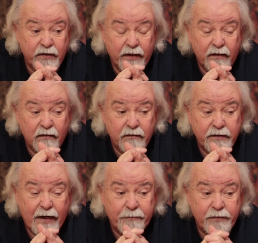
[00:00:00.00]
that are
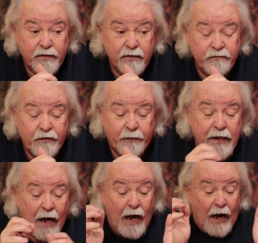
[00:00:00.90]
adapted to
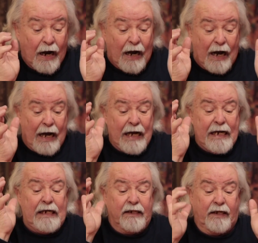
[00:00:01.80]
very
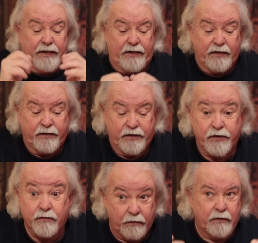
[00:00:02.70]
high light
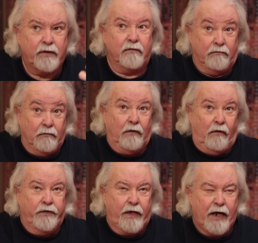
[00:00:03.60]
condition, which
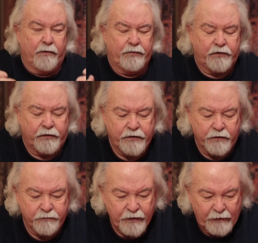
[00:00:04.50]
are the canopy trees
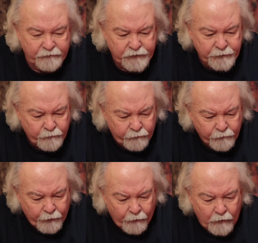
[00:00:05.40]
themselves.
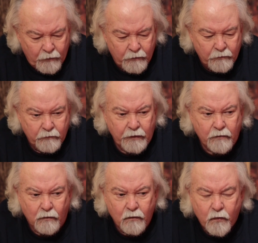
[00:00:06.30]
They
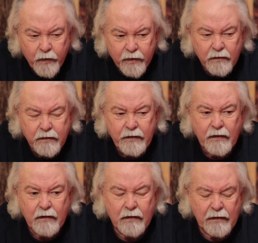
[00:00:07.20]
grow
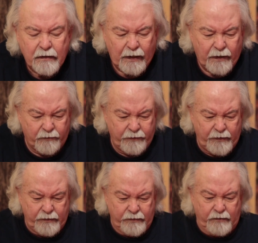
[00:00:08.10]
quickly in
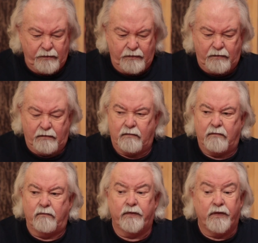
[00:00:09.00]
areas
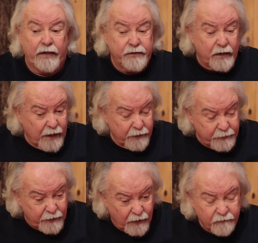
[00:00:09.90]
with less
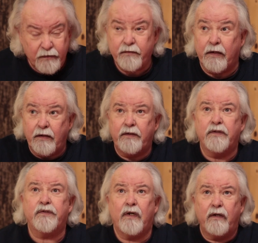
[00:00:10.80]
canopy cover. They need
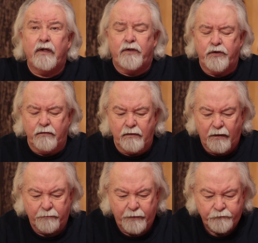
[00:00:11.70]
the sun, they shoot up.